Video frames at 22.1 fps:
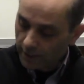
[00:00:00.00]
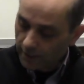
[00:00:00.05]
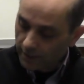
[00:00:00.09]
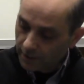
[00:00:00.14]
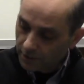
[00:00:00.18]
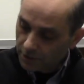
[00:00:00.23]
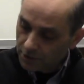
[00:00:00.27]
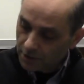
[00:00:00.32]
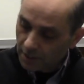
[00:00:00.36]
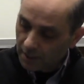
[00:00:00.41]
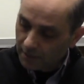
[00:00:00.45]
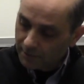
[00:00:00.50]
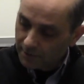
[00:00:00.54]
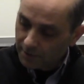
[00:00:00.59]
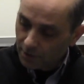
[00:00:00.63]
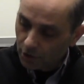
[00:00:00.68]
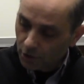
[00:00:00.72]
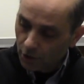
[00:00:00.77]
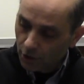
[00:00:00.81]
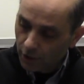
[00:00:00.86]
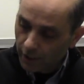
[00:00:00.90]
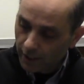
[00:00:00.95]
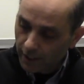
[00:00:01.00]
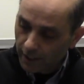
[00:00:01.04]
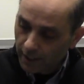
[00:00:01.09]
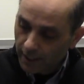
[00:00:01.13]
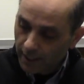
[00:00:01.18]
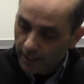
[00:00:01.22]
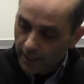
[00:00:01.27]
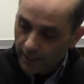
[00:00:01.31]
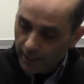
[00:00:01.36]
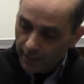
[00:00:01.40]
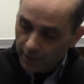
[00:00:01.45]
And each time he's learning,
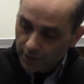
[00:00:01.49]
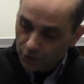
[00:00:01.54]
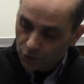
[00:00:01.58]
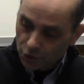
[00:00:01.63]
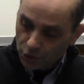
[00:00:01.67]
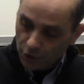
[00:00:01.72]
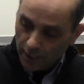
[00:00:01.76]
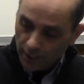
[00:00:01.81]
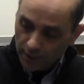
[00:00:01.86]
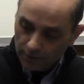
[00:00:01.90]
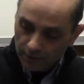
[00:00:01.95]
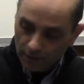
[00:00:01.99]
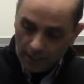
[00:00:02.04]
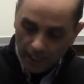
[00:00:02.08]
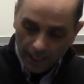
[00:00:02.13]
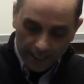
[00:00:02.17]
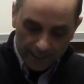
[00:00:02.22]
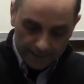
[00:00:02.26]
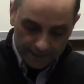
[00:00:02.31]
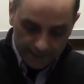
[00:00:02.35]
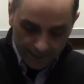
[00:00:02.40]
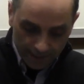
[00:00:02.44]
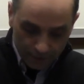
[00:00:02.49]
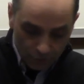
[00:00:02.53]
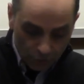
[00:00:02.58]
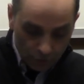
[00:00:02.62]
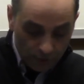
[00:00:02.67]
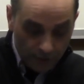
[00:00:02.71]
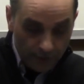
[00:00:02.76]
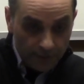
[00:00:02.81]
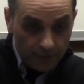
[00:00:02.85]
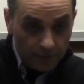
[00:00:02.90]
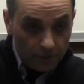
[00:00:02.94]
he's generalizing
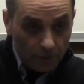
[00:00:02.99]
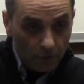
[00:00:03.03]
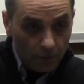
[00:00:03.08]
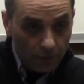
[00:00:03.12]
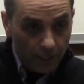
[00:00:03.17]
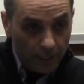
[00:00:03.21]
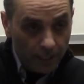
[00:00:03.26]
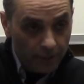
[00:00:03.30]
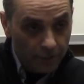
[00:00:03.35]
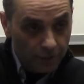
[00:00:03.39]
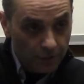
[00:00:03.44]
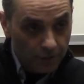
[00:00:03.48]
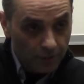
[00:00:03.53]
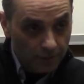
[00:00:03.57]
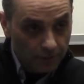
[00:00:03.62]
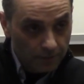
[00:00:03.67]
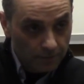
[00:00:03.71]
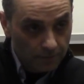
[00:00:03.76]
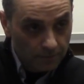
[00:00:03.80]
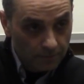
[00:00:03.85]
to this location